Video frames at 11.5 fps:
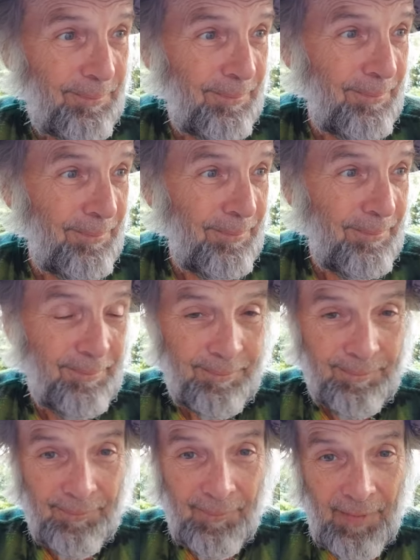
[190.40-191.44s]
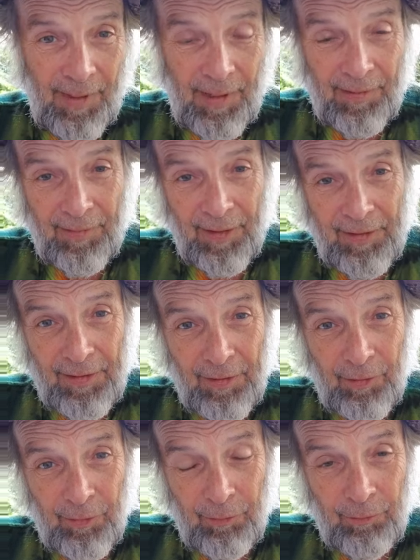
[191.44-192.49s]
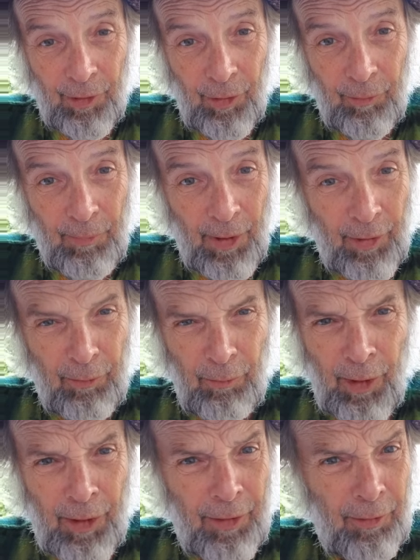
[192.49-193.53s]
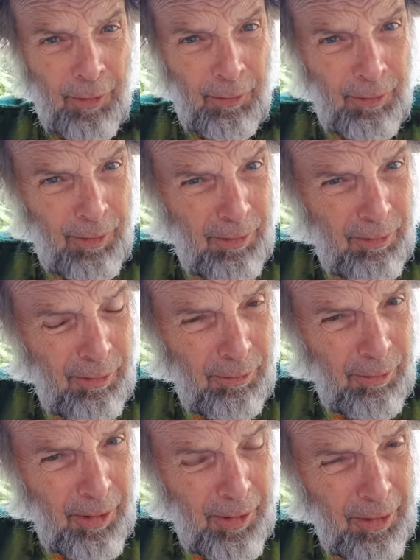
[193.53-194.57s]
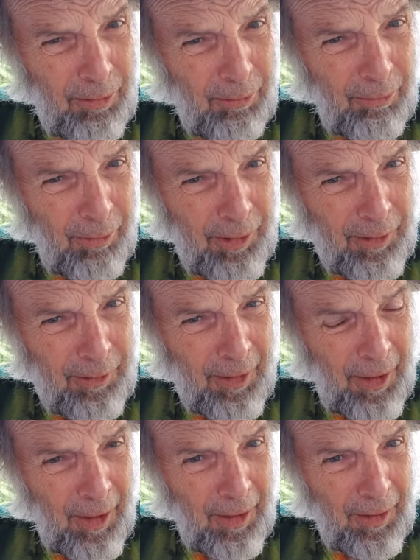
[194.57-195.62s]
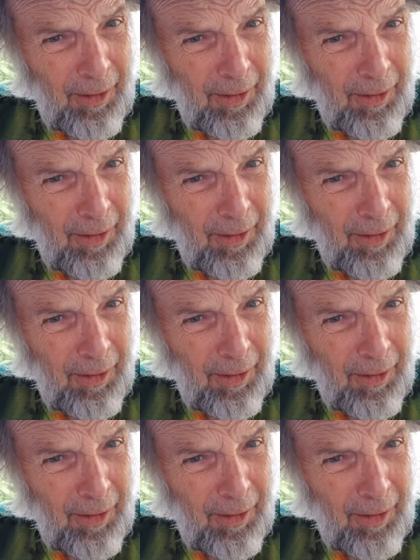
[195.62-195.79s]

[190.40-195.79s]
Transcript: Mm -hmm. And that he could grow marijuana or what, what's that?